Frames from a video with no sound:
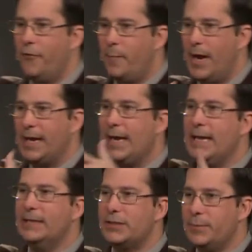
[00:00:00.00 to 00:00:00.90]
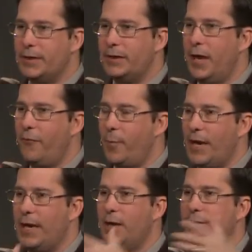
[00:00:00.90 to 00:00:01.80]
of my kinsmen,
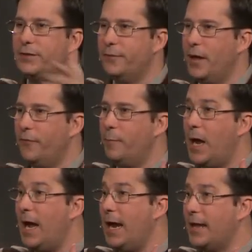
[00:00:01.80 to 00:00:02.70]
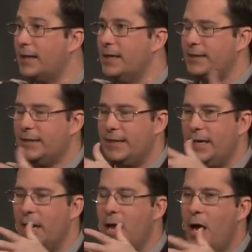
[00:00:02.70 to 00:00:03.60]
everybody else of, of my ethnicity,